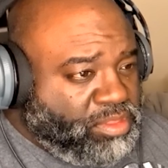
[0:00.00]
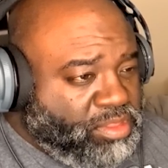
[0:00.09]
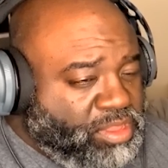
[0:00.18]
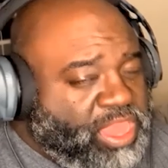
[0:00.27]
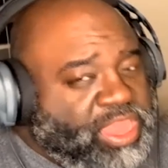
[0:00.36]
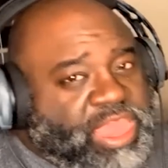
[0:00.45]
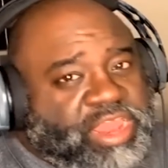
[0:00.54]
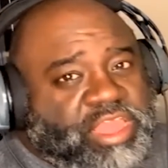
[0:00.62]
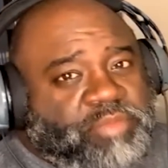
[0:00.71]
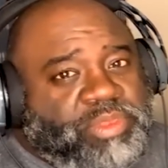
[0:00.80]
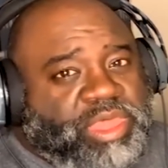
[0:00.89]
Hey, he got a
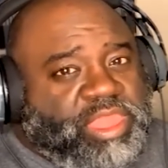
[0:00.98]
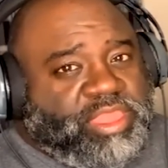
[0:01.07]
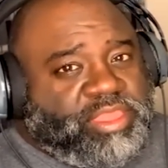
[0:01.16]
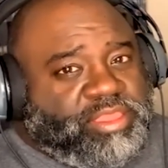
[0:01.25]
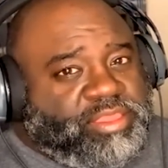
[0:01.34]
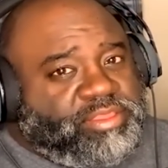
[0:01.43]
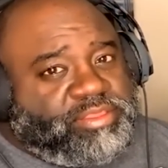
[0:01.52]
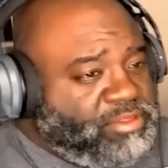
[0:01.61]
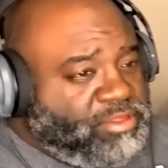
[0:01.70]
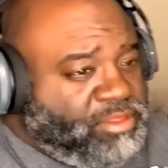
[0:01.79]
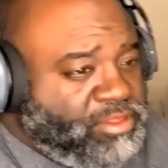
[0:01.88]
good plan.
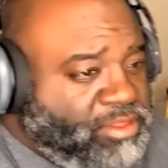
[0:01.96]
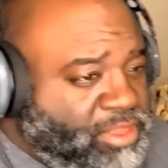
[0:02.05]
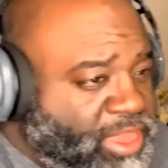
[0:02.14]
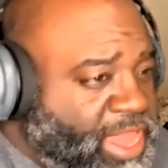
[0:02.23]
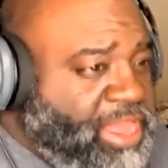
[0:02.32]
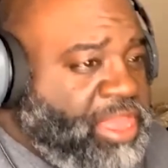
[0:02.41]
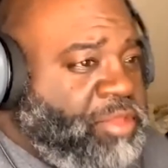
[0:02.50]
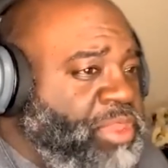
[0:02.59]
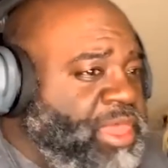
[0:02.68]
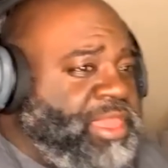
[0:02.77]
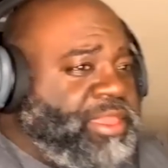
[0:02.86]
He got a good
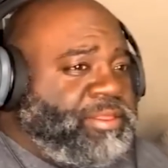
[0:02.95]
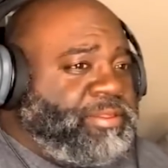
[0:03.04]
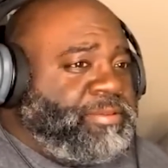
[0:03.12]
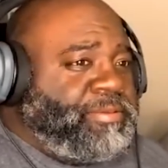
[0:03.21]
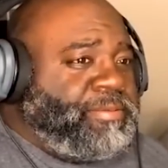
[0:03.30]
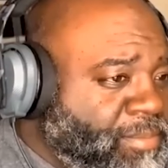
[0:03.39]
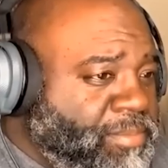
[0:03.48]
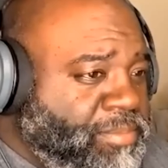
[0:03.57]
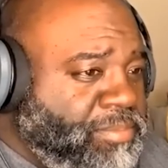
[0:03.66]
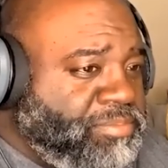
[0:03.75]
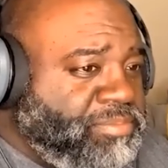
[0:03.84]
plan.
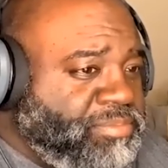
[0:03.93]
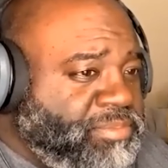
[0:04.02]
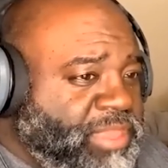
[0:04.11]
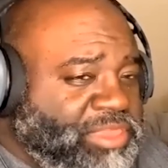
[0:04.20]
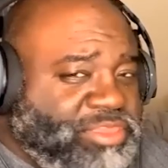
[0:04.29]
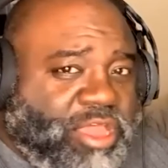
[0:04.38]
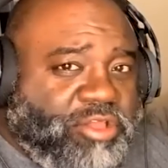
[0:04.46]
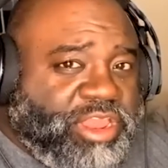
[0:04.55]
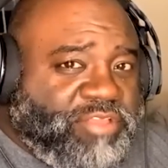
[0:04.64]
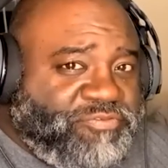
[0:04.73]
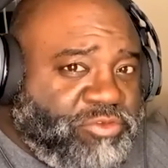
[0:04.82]
He's called
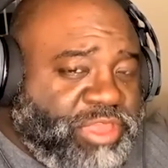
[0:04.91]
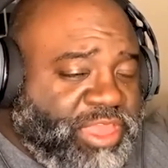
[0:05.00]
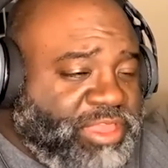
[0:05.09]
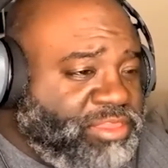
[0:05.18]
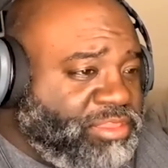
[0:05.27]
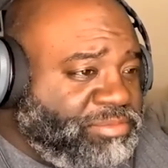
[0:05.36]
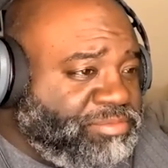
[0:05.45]
in a few days.